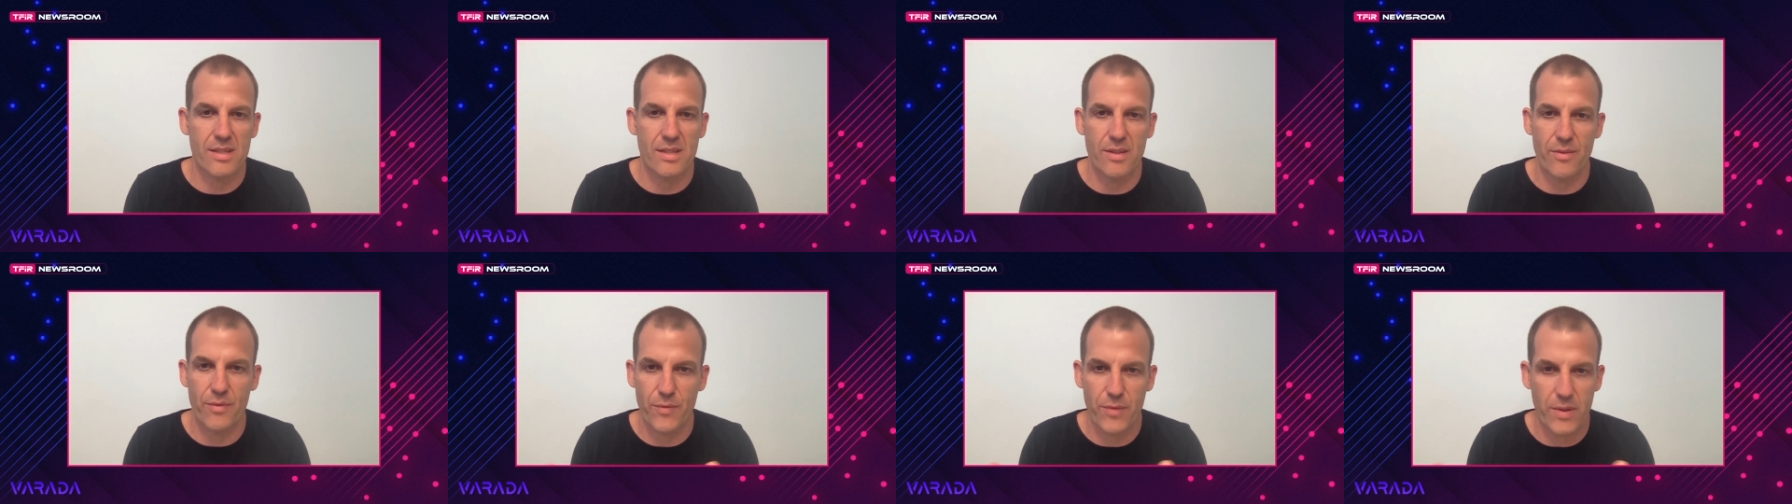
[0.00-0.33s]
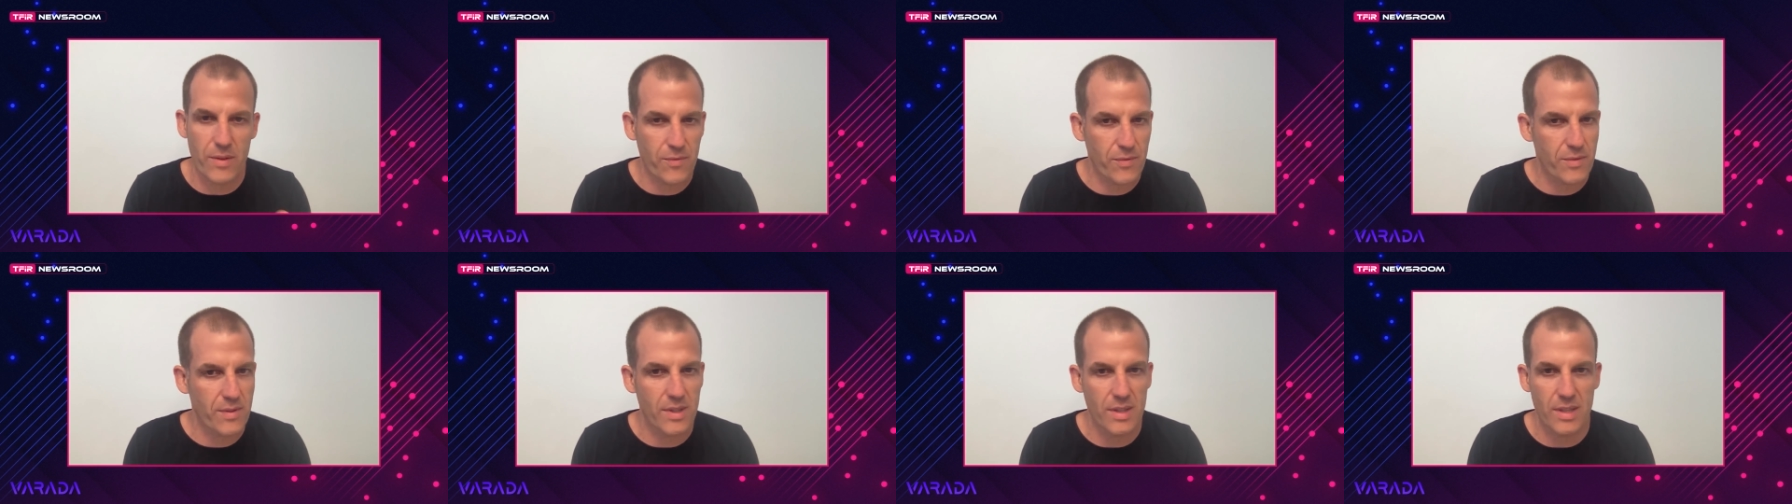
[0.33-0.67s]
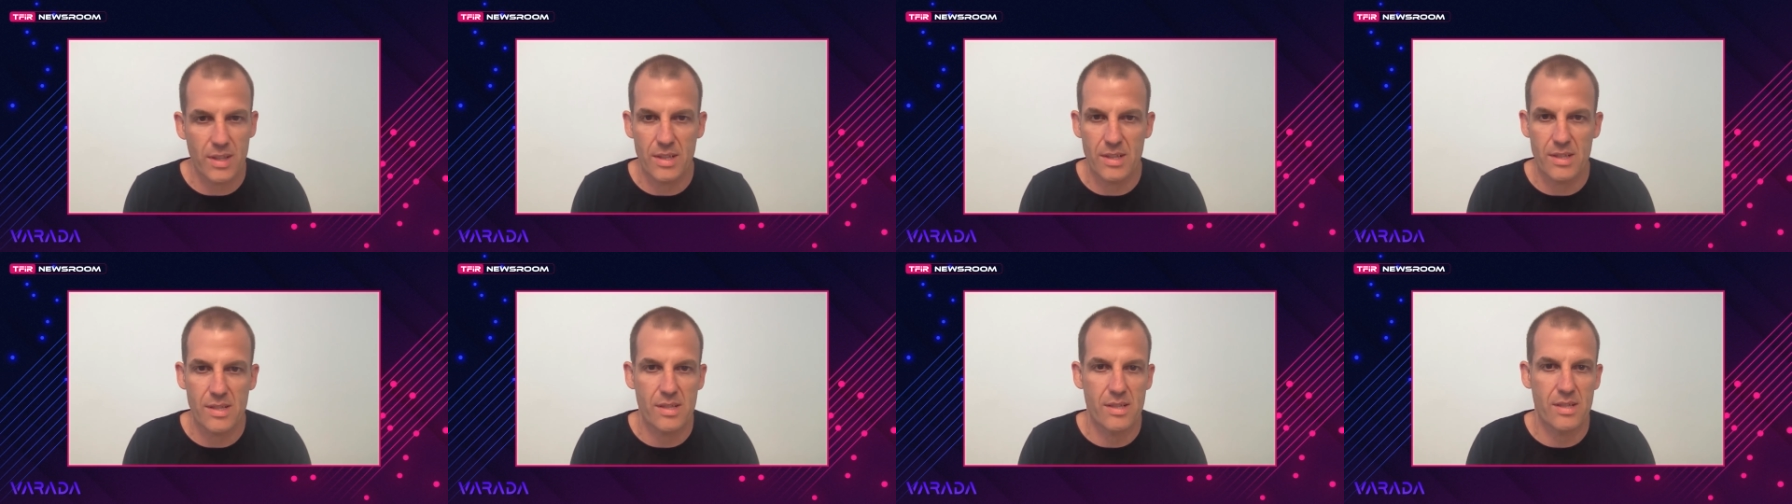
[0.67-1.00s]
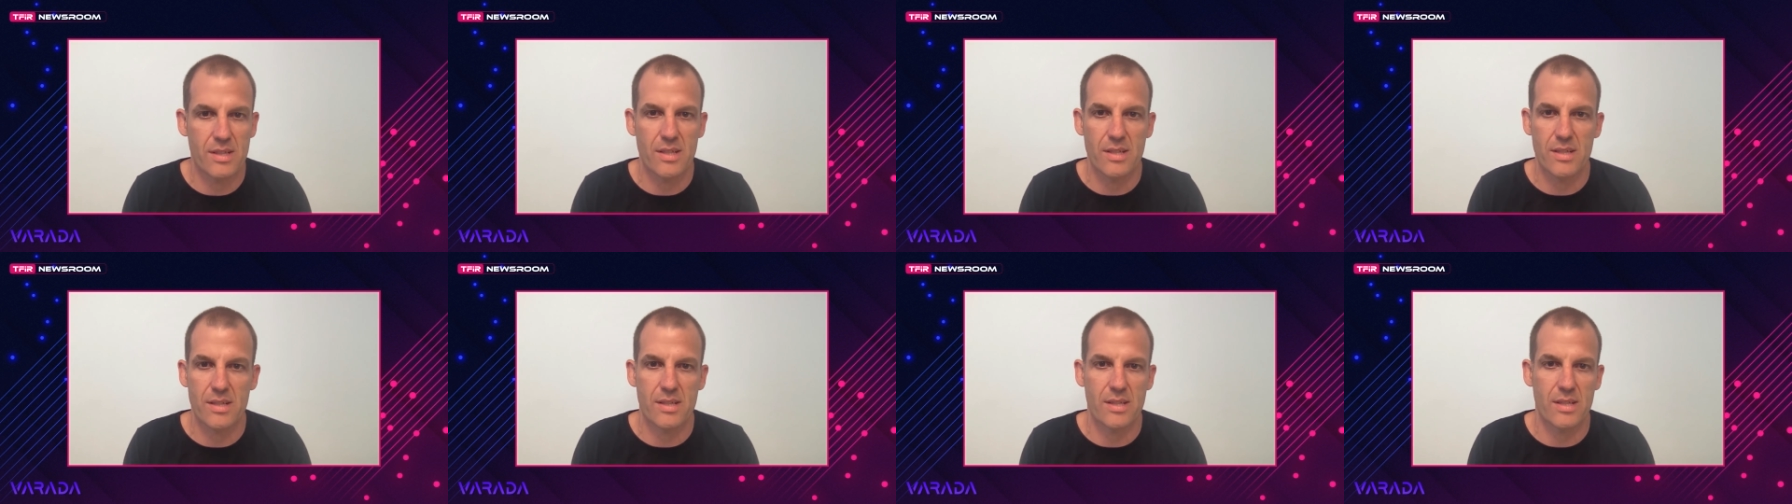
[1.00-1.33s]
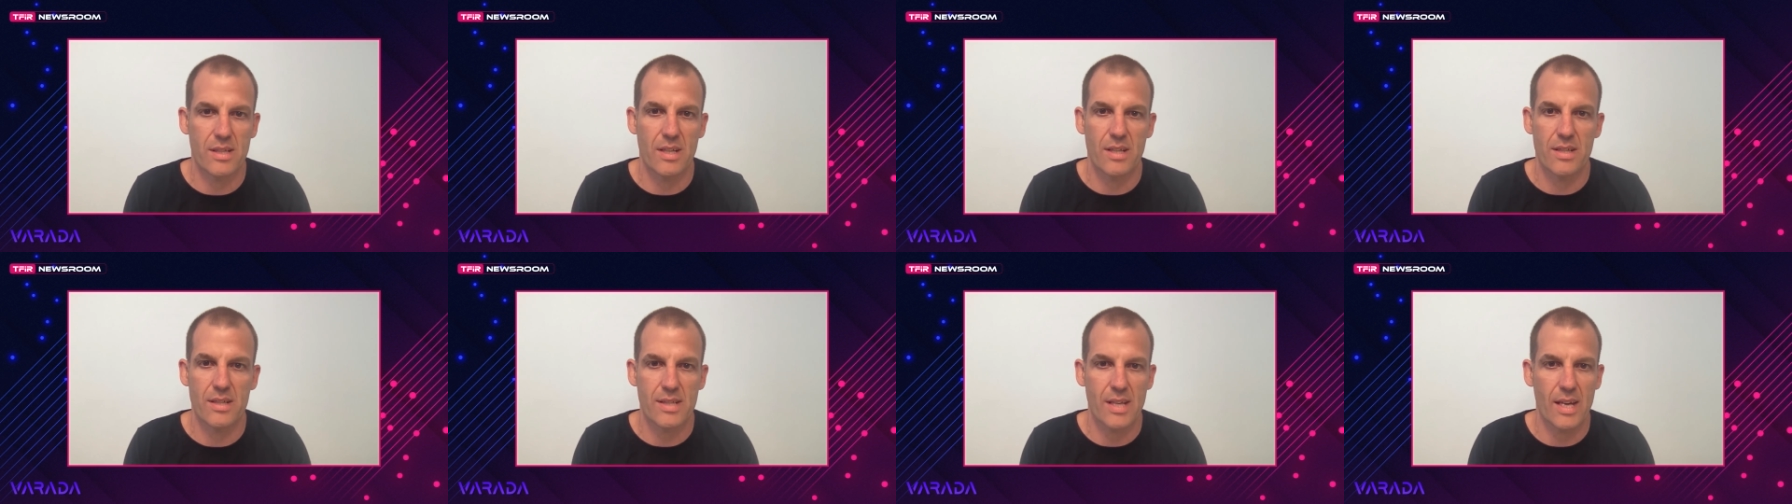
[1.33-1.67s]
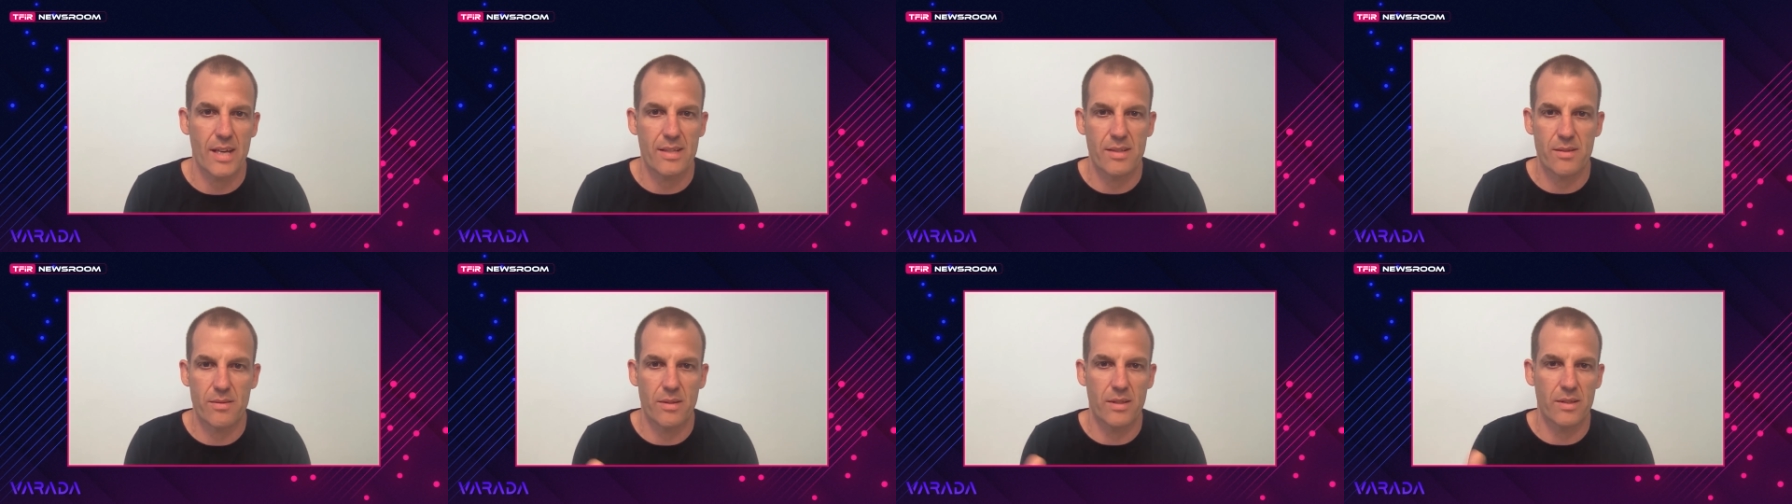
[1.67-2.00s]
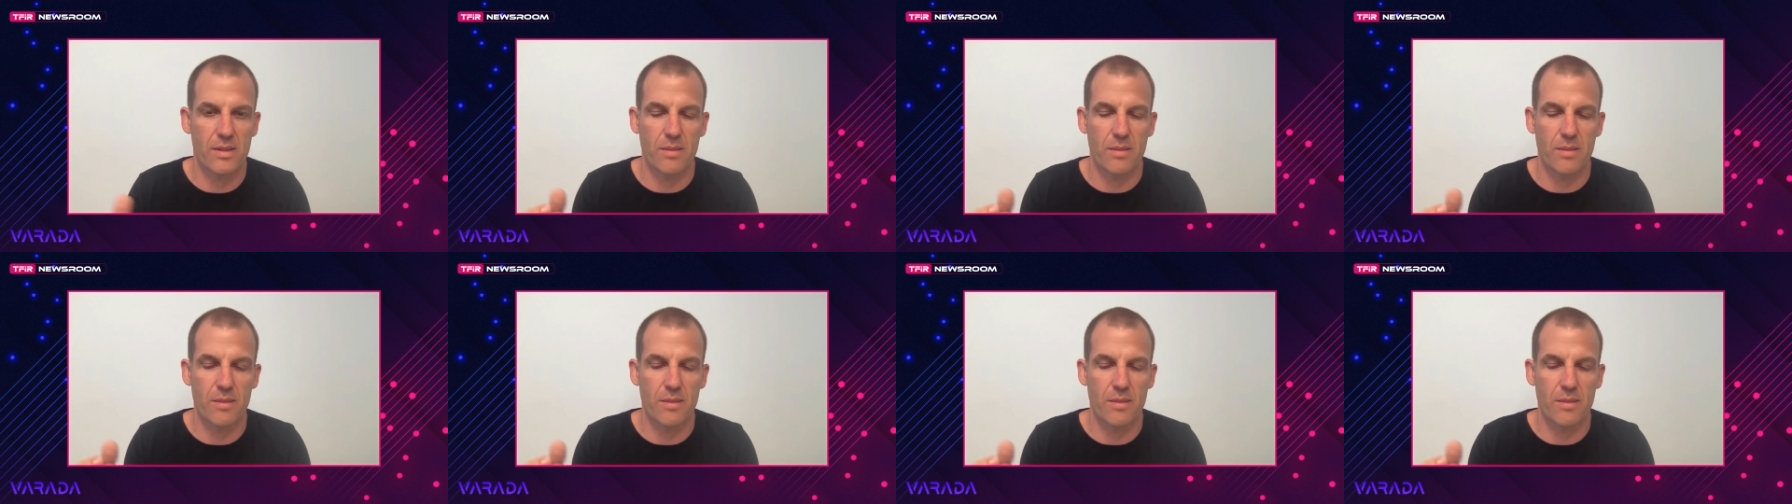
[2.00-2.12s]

the 50s, this uh, science, the,